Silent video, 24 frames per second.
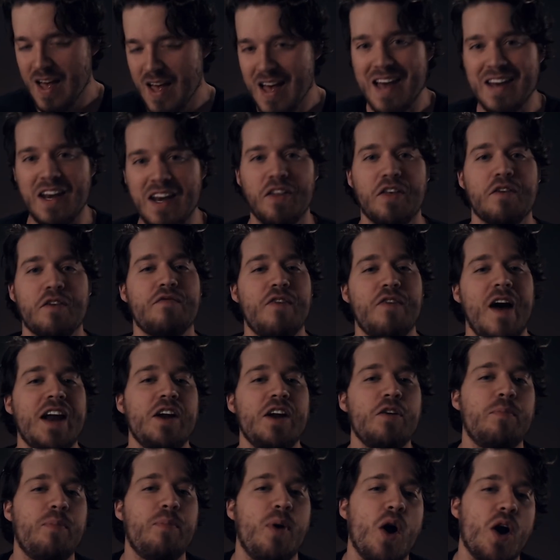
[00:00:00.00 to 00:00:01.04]
Now, the
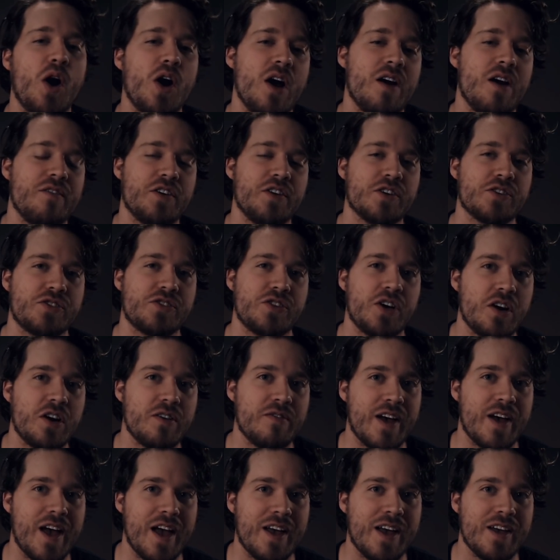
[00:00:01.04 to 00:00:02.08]
final part of your
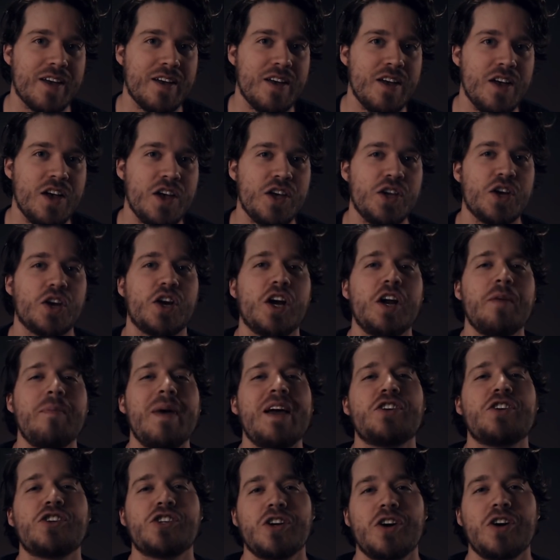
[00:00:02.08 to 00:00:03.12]
survey, you're gonna
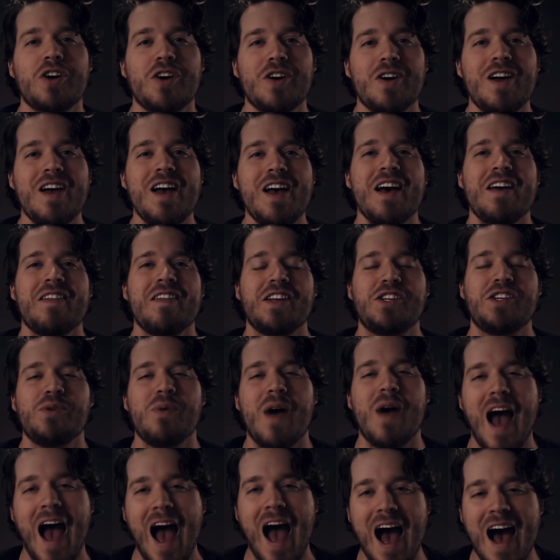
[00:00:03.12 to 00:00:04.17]
make sure that you
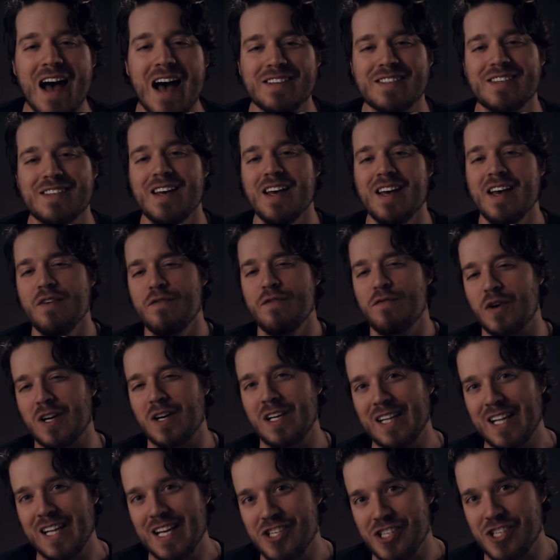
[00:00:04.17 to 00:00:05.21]
ask for
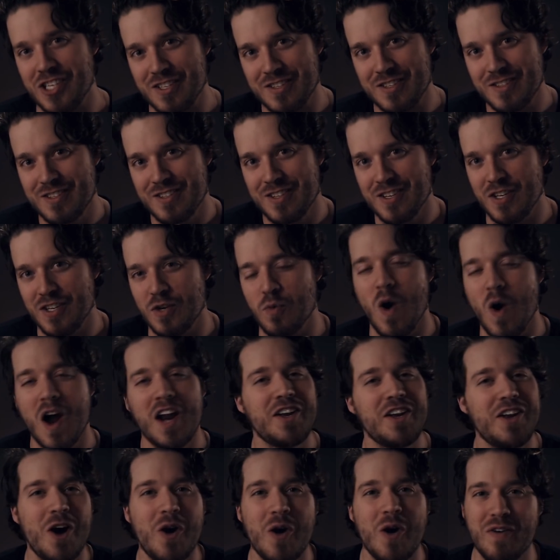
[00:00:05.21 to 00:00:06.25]
glitches. You wanna
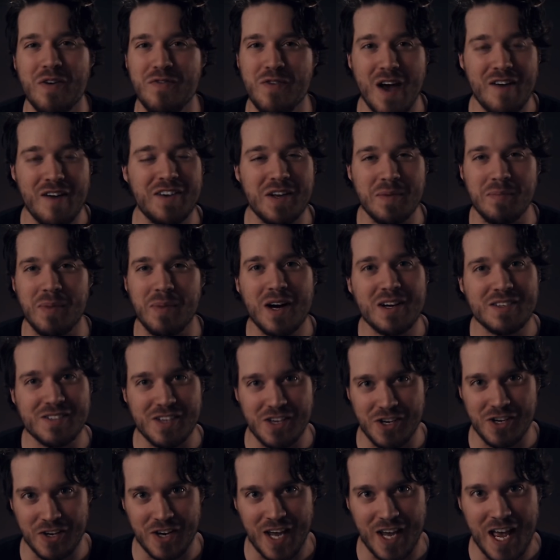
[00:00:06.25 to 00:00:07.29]
know if you have any bugs
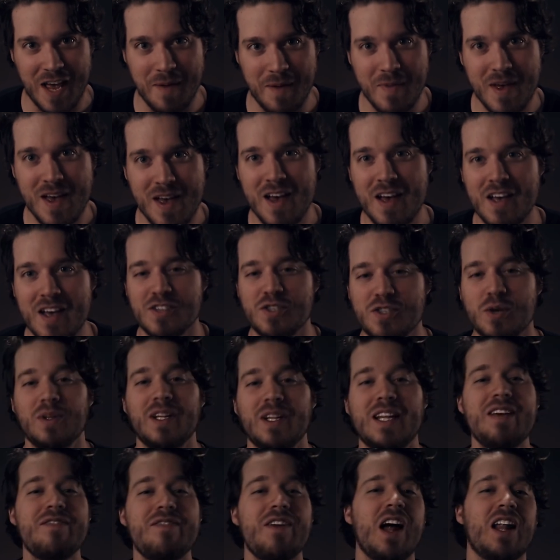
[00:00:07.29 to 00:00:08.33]
in your game. So
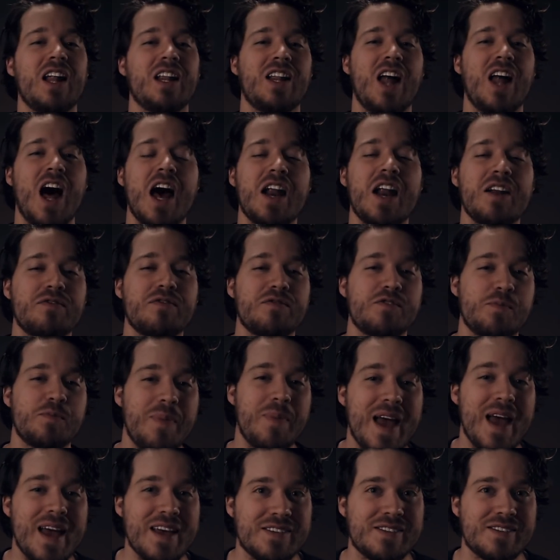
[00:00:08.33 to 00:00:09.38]
leave a lot of
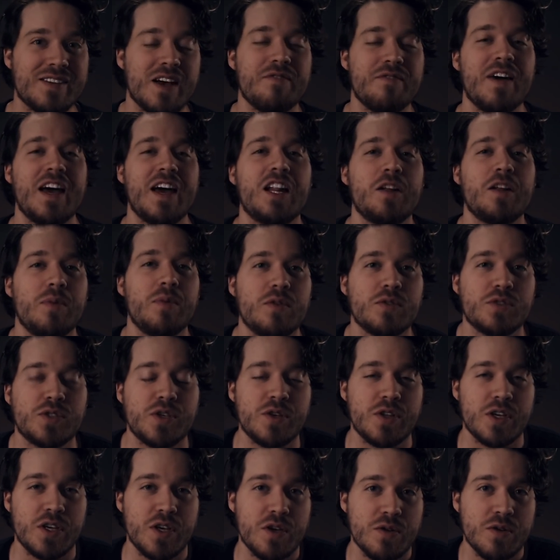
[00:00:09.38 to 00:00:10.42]
space available to
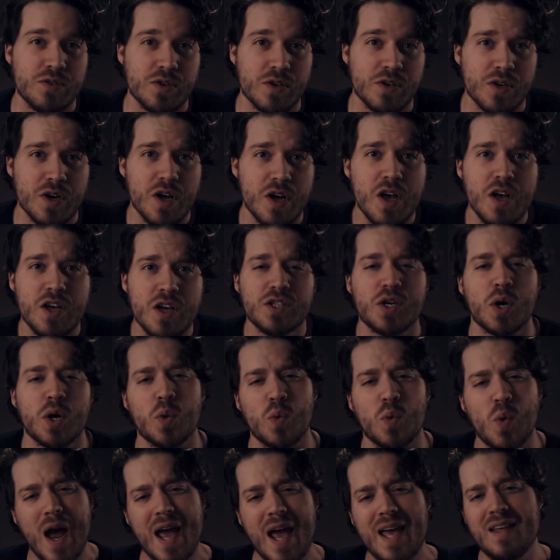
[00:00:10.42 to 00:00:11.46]
the user to
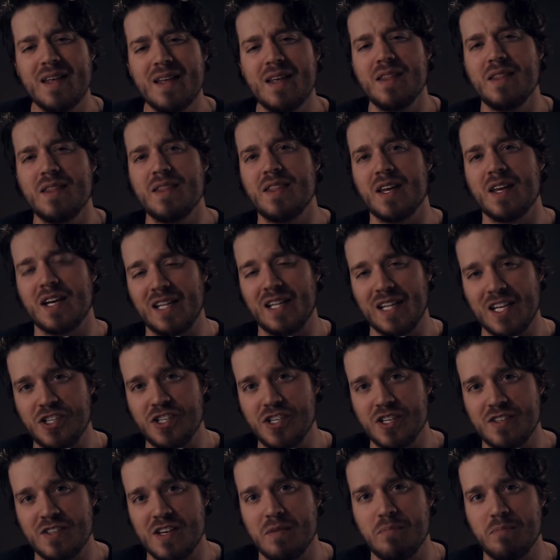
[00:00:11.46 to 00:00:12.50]
write the
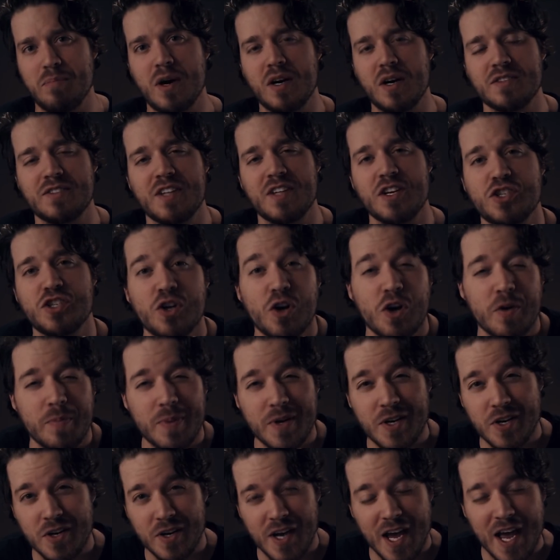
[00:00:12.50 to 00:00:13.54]
glitches and bugs that showed up
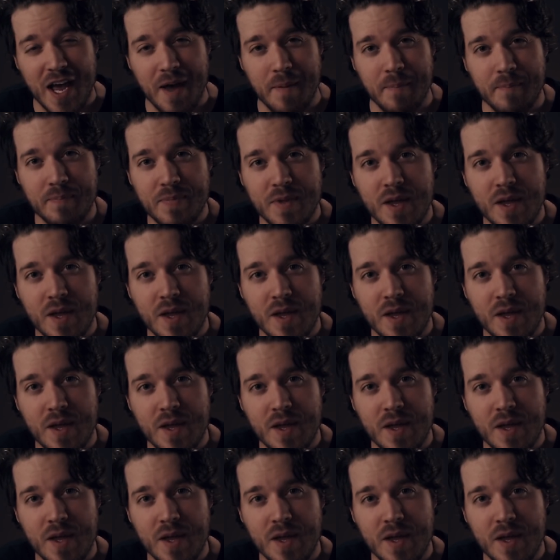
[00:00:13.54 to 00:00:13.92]
in your game.